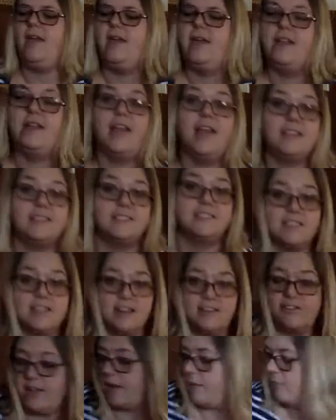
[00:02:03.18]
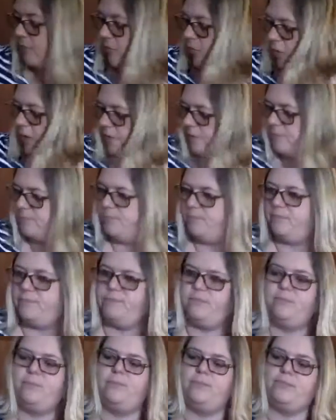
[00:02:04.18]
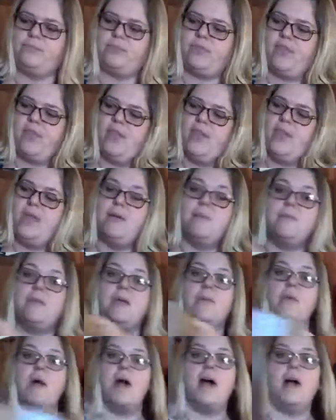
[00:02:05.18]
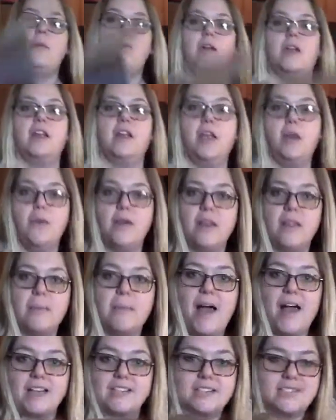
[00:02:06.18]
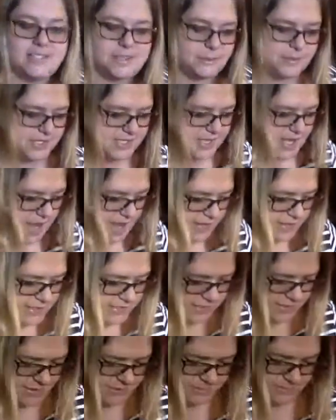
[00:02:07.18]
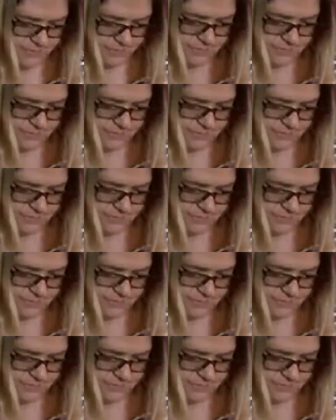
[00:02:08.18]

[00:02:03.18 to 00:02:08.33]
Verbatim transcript: and Lexy's going to fight him for it. Meanwhile, we're going to go into the box and see what's next.